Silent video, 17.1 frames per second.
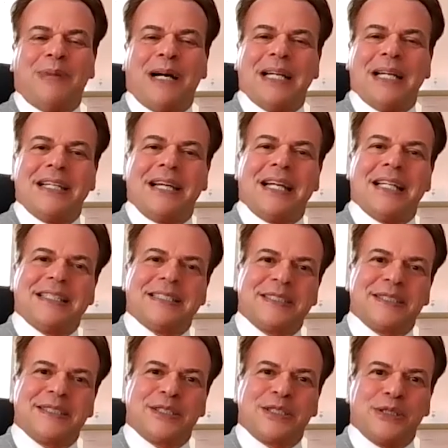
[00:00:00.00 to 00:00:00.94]
my
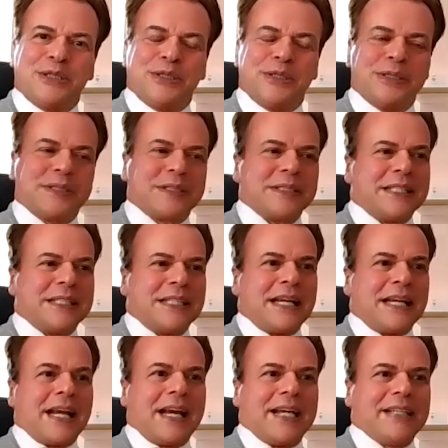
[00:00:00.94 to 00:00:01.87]
ancestors
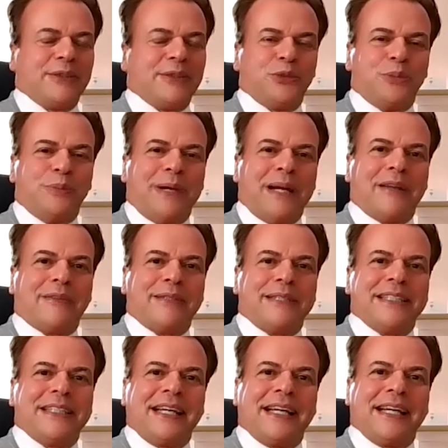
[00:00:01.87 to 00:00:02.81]
had to
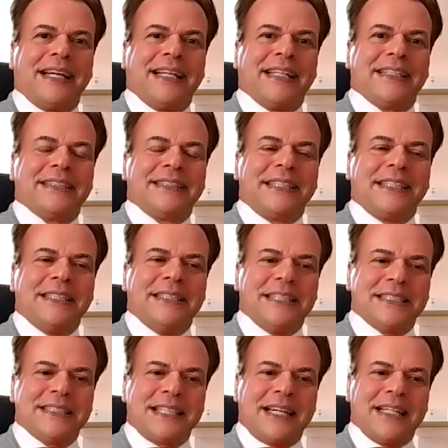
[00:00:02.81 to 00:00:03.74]
marry, and he
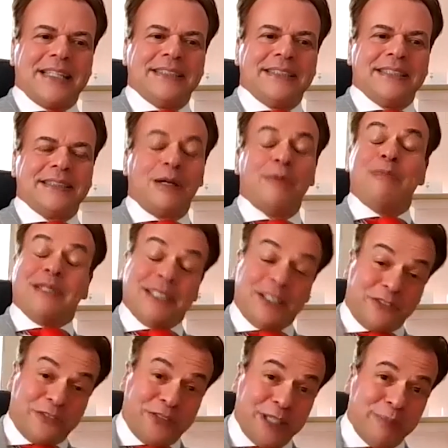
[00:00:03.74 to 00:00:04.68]
decided, I mean,
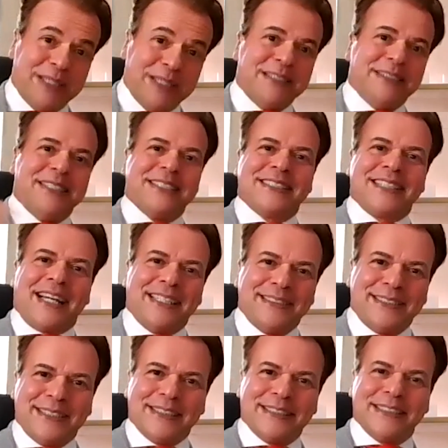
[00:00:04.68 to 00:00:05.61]
the family
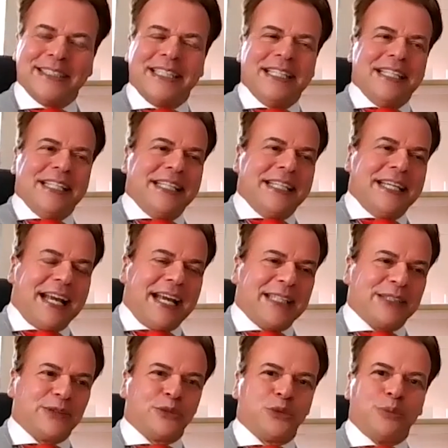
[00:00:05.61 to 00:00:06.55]
decided he
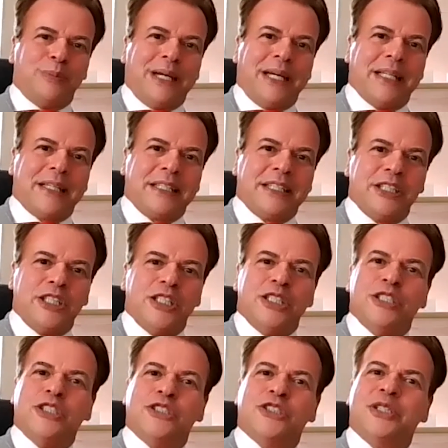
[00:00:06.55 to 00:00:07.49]
had to marry
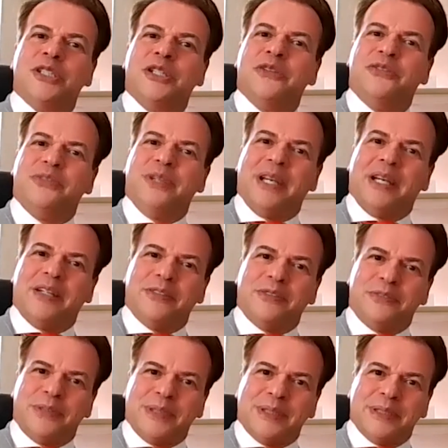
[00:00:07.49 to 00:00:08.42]

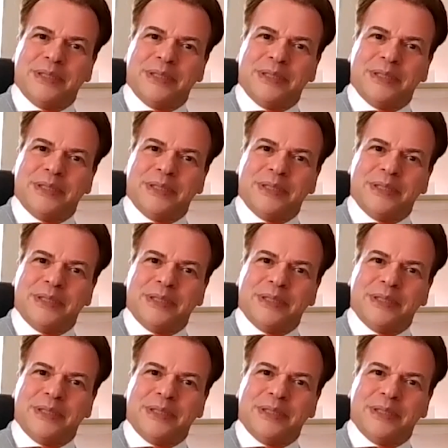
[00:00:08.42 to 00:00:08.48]
Geneviève